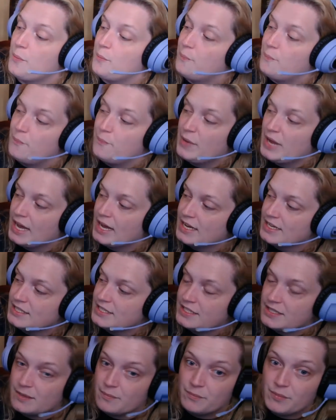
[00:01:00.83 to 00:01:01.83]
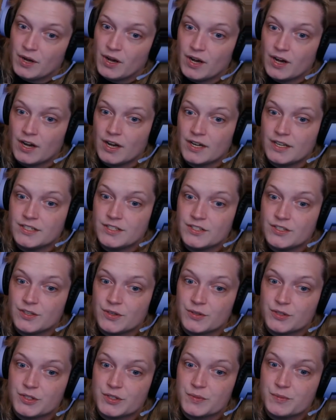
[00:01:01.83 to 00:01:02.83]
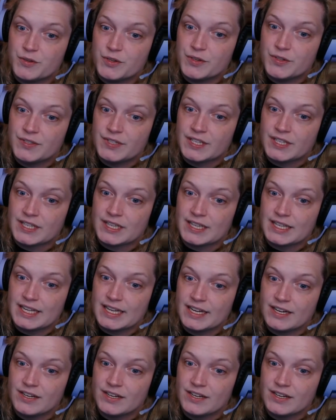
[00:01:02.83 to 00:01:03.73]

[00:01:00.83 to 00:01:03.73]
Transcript: Past the pond so smooth and clear,